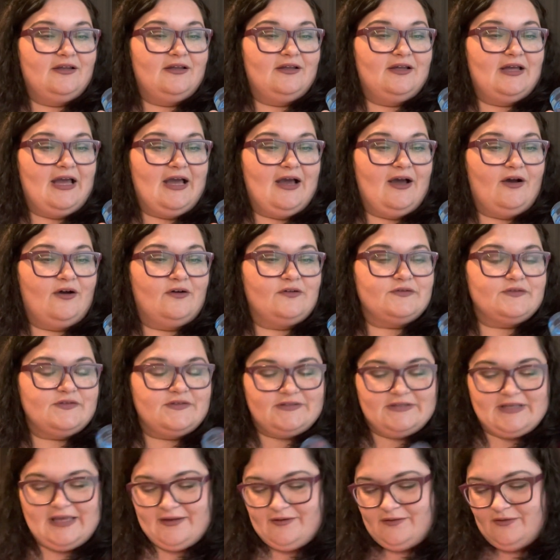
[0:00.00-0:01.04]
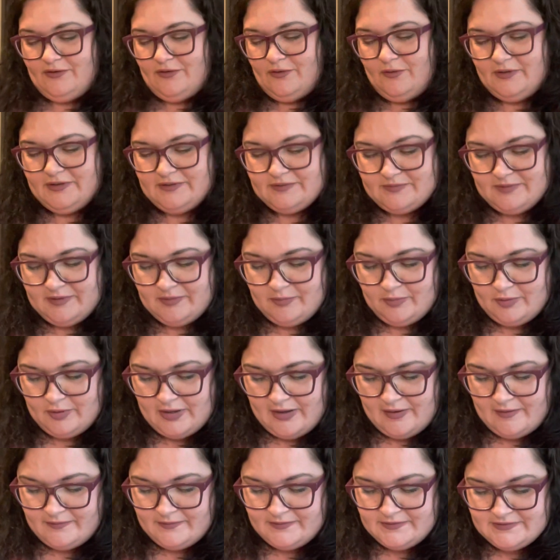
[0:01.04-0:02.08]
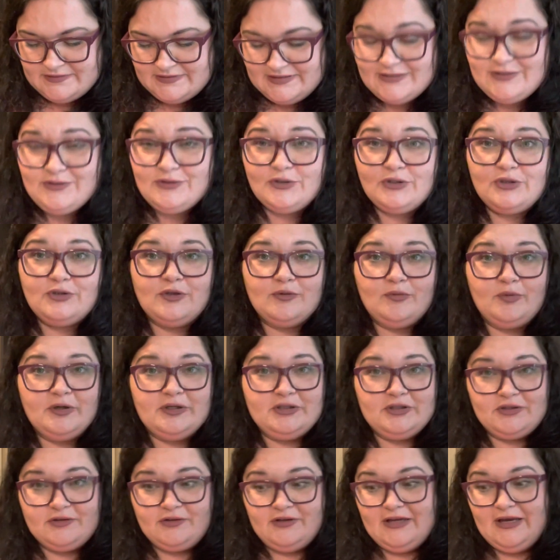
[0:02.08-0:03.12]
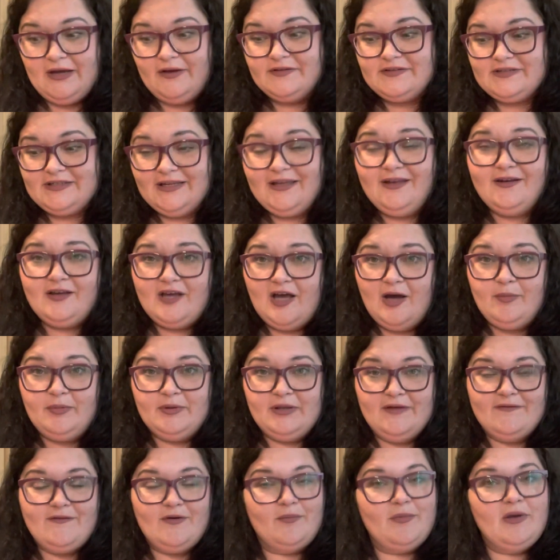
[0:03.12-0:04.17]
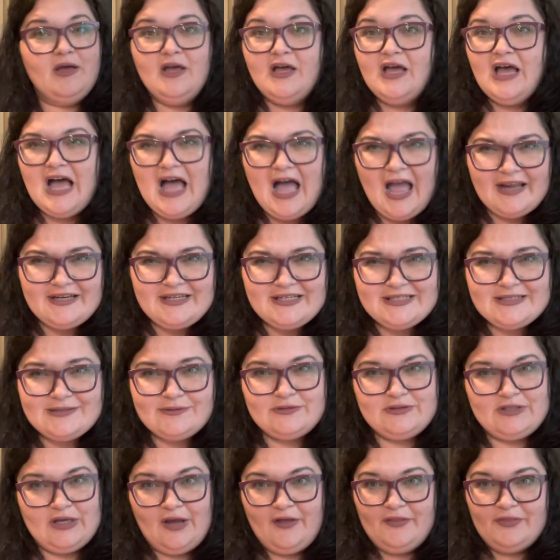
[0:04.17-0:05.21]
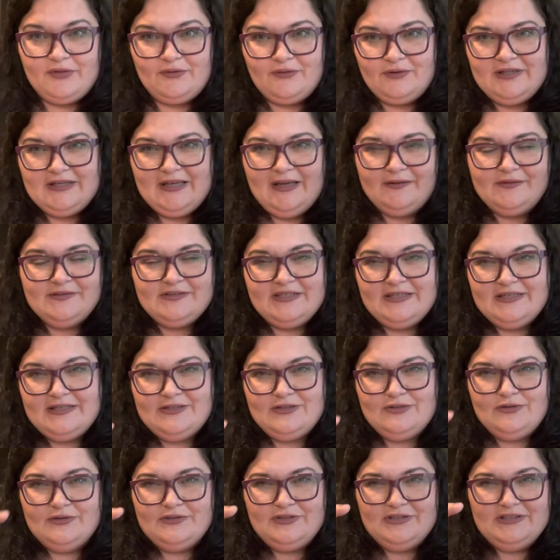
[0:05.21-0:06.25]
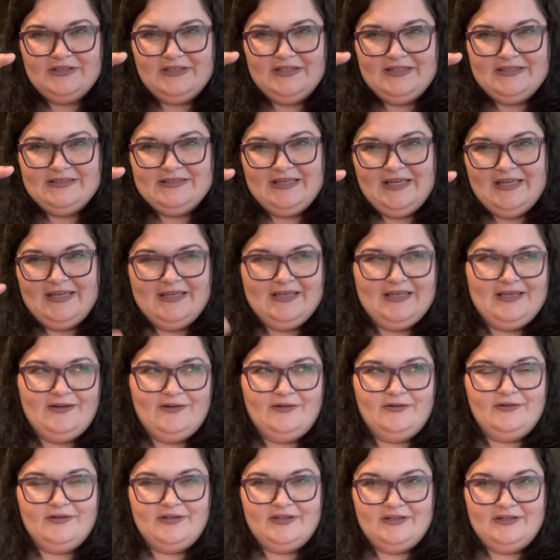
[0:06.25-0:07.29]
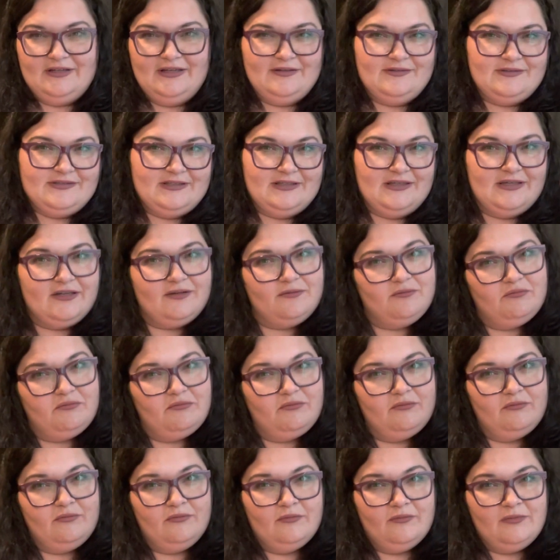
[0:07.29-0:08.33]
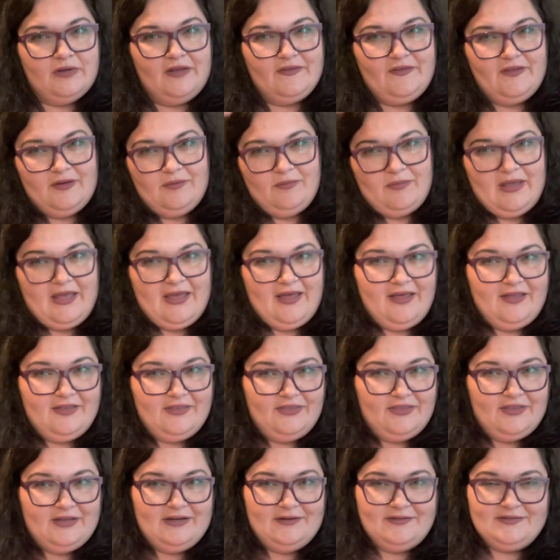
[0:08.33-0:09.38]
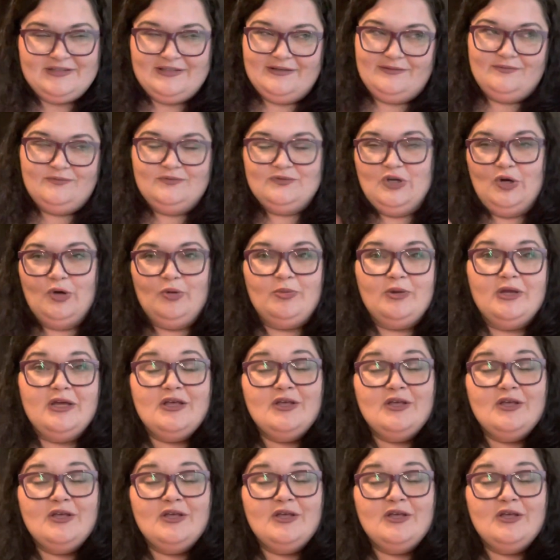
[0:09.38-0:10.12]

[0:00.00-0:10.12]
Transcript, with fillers: ounce. I don't know what my problem is. These are 3.3 ounce and I got a couple of them. I just thought 3 ounces, you know, I was looking like a Diet Coke and I was like, and then math, and I was like, nope.